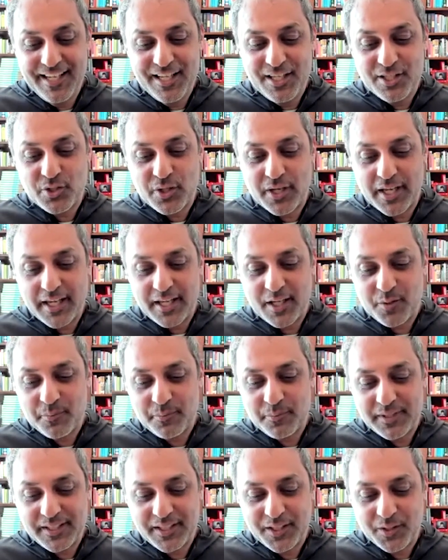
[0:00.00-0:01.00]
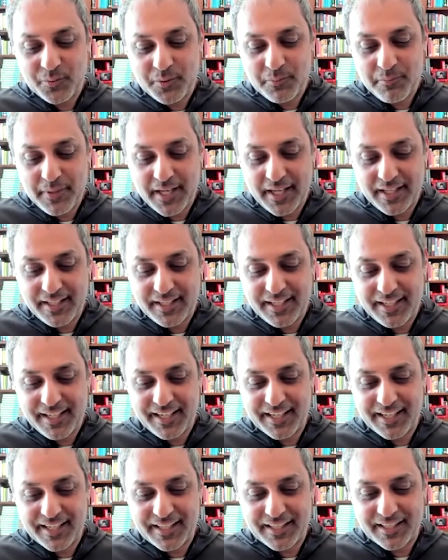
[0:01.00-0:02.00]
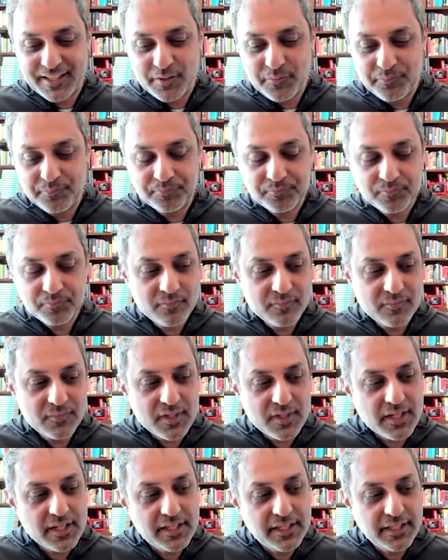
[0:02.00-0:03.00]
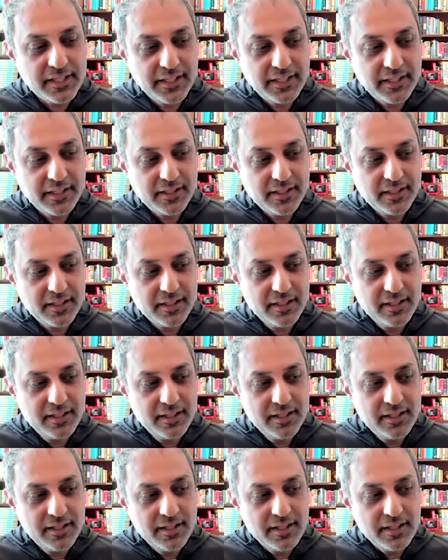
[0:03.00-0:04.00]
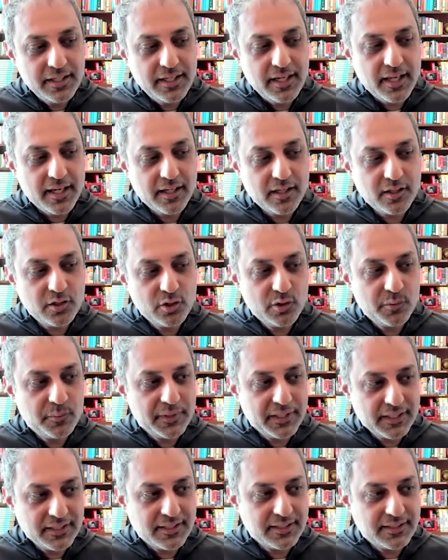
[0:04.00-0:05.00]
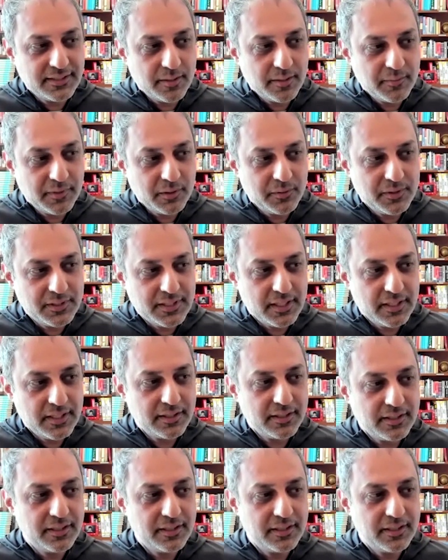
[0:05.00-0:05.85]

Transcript: So I had a meeting with Ben, and he kind of clued me into something. He said,